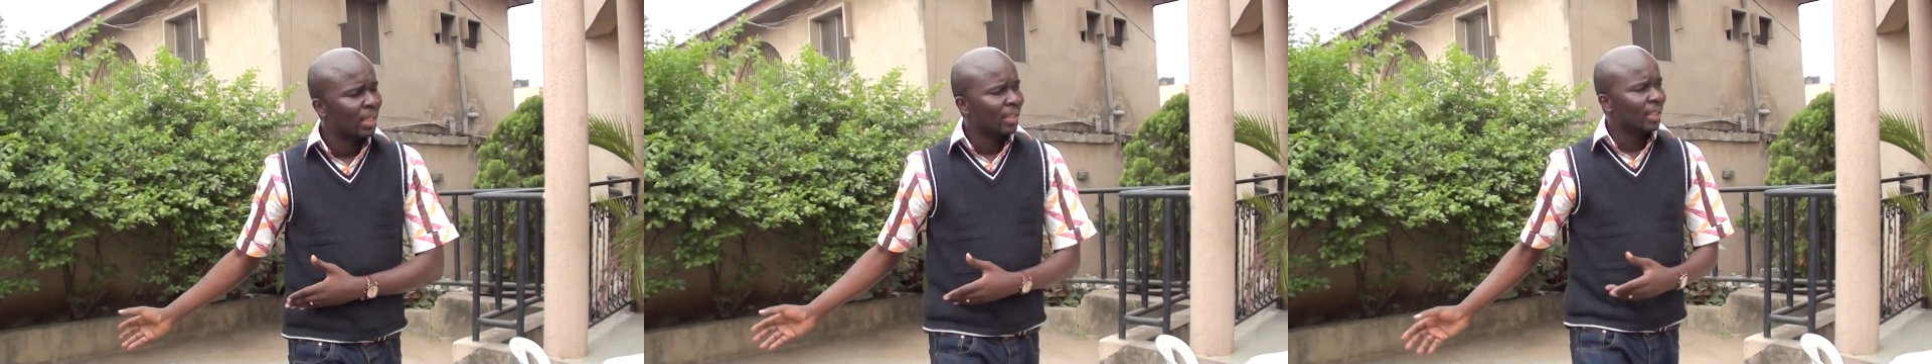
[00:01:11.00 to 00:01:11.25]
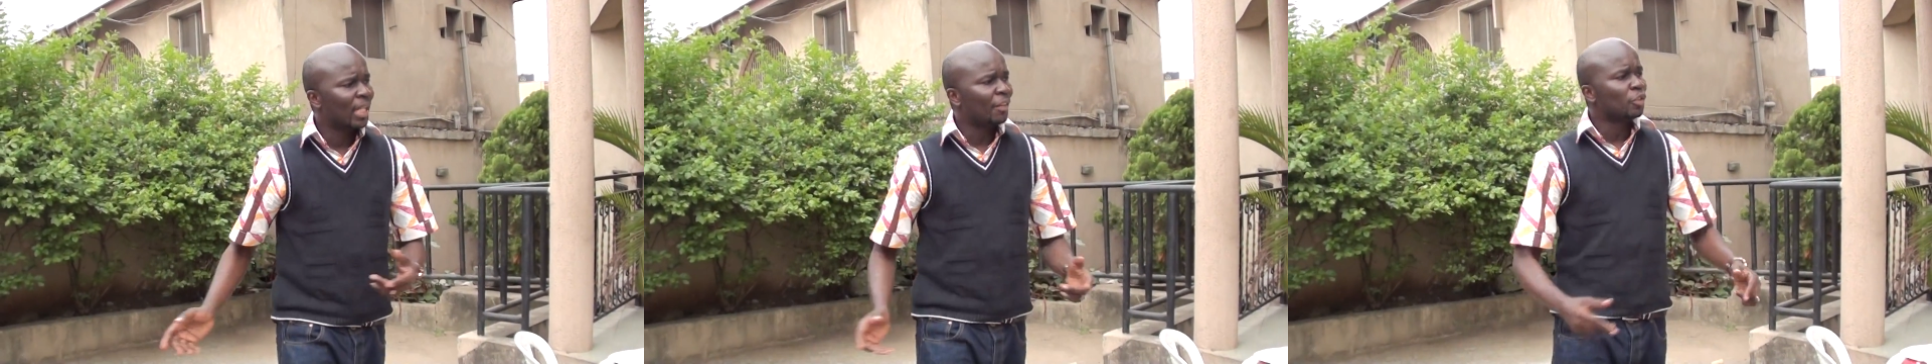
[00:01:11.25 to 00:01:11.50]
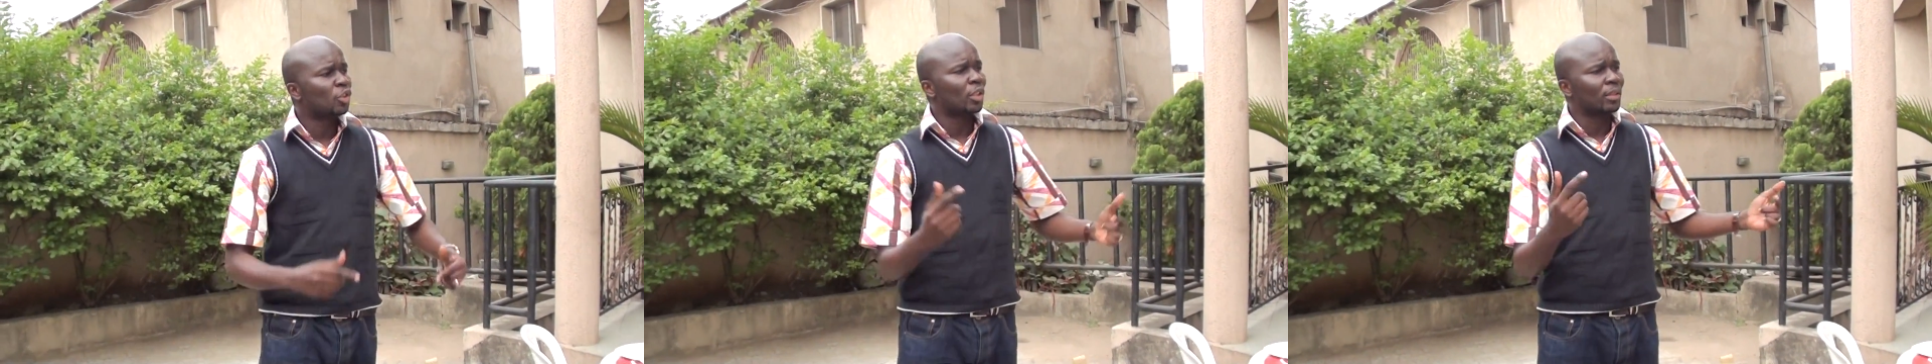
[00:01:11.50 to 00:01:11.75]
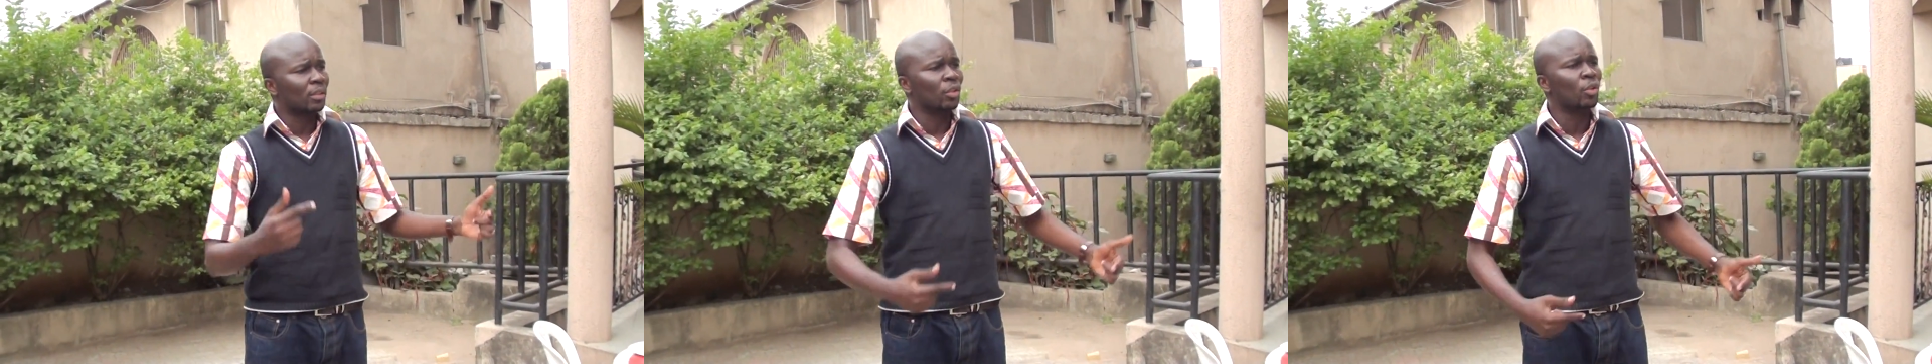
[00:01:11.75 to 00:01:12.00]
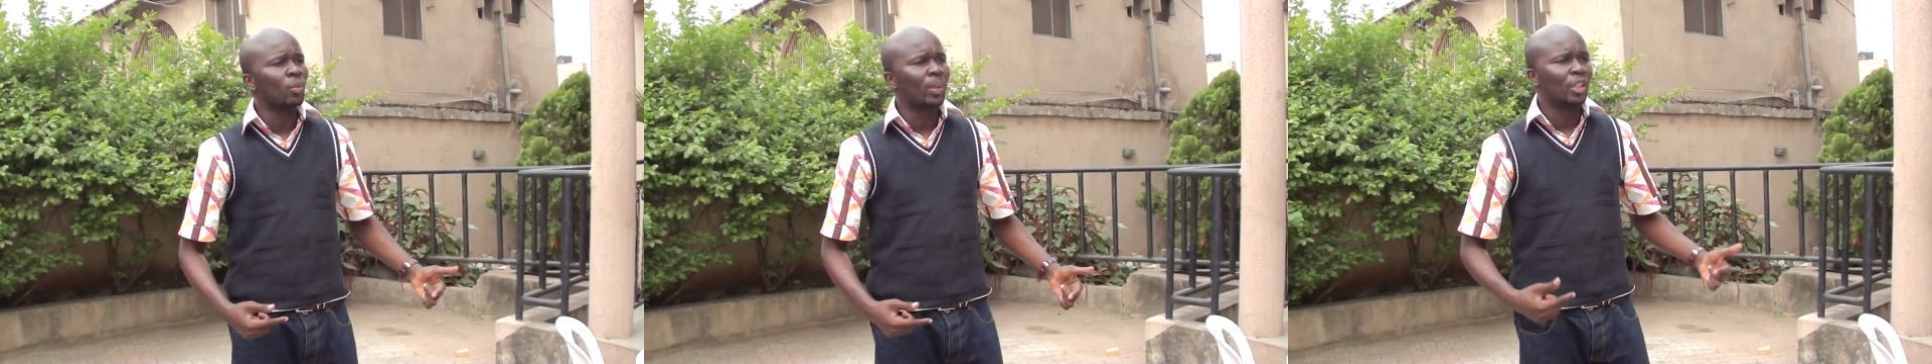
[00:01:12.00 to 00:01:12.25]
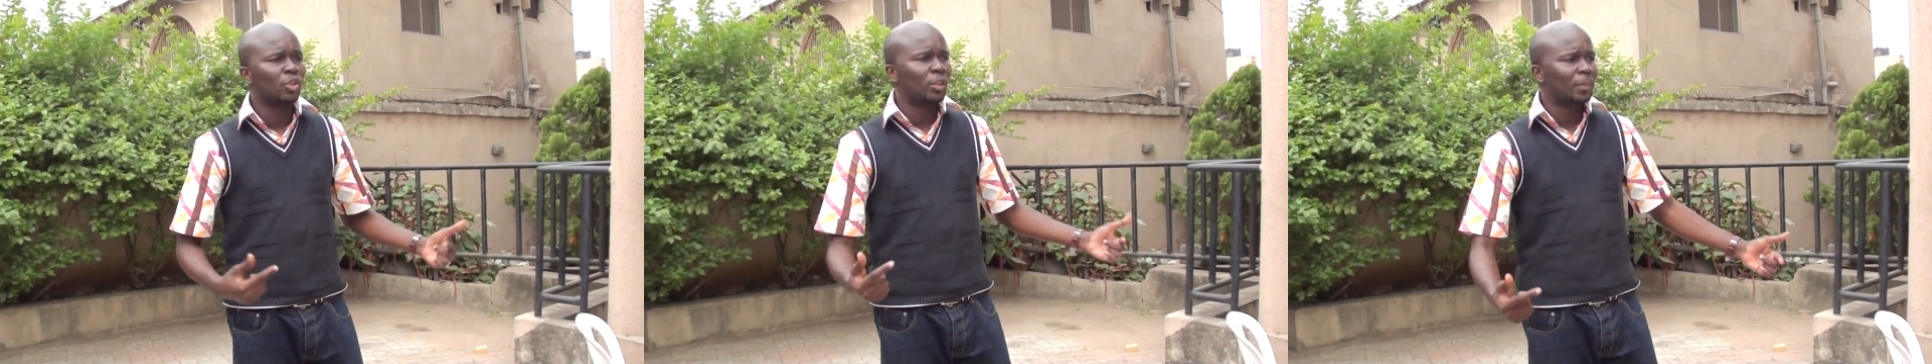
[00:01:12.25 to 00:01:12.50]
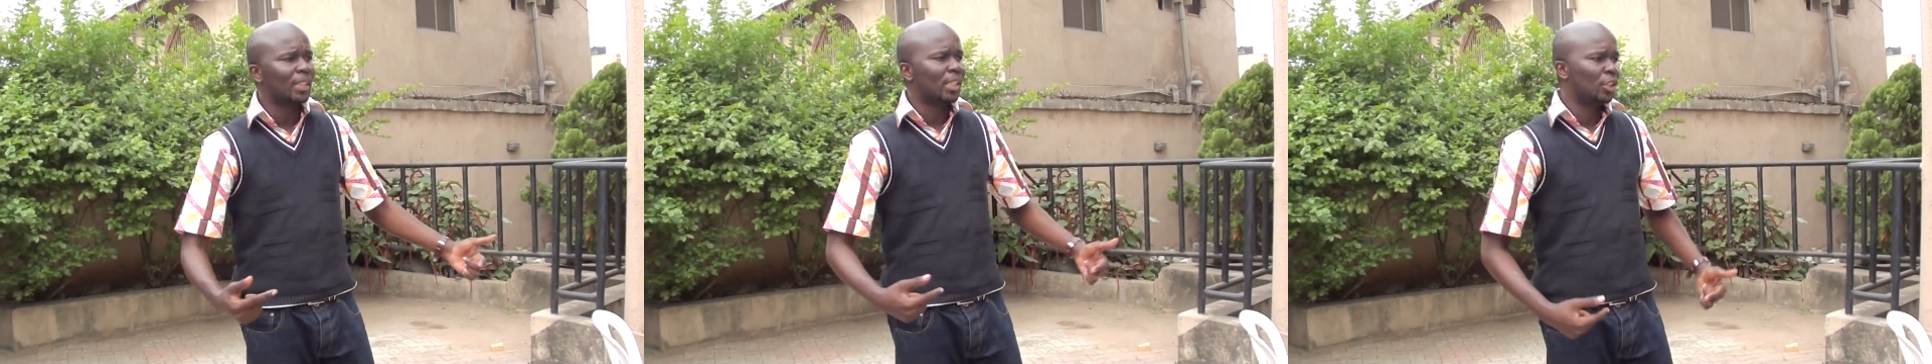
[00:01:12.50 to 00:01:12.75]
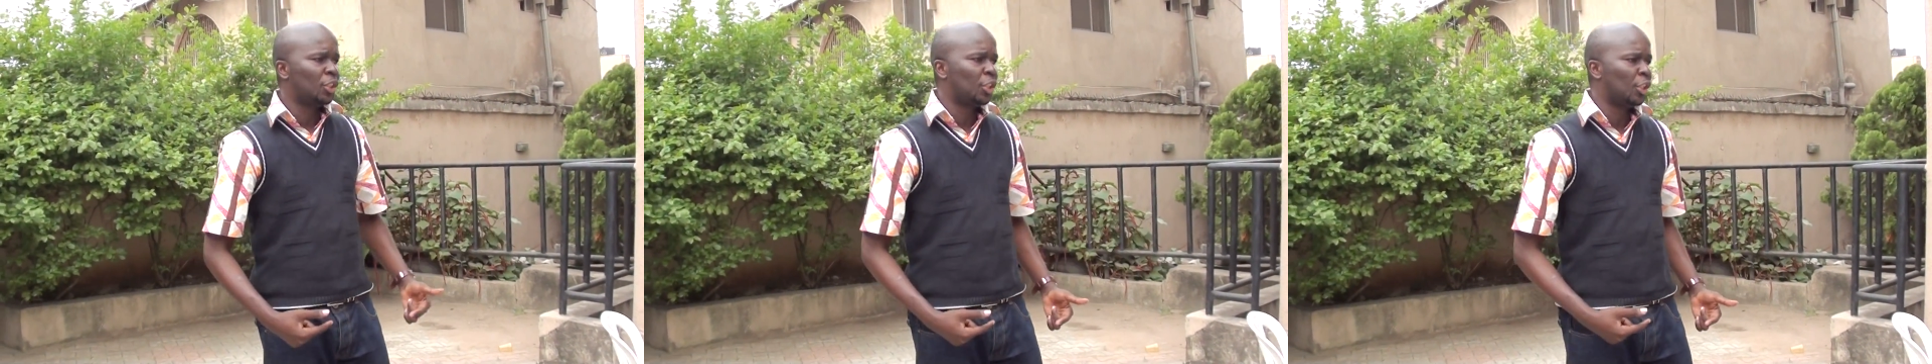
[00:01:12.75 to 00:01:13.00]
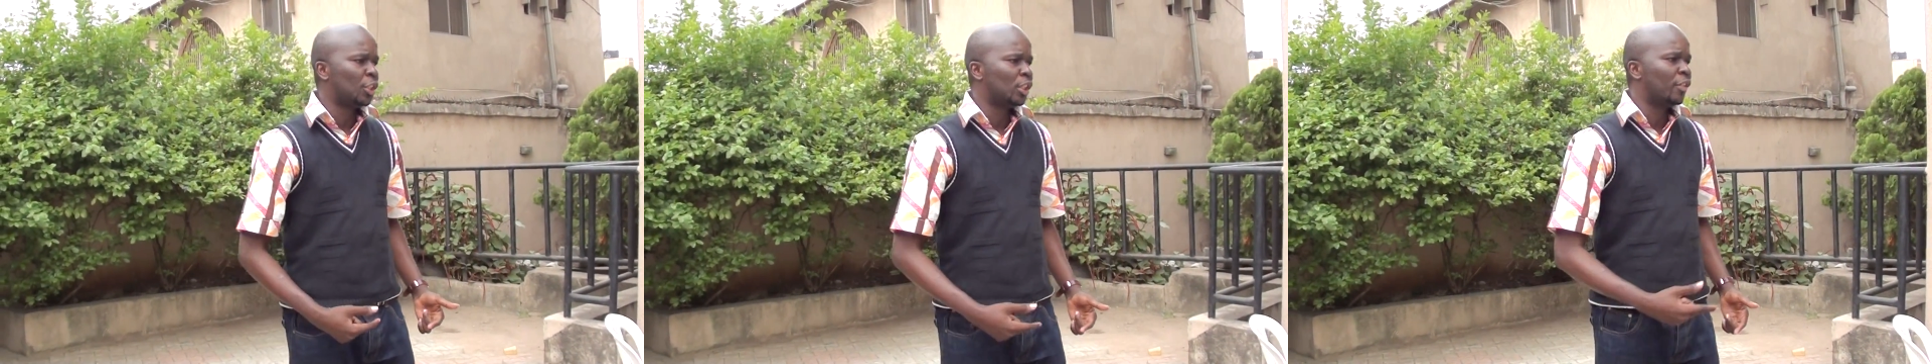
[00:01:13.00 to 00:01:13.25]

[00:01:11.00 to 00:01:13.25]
The devil struts the hole with the street in church.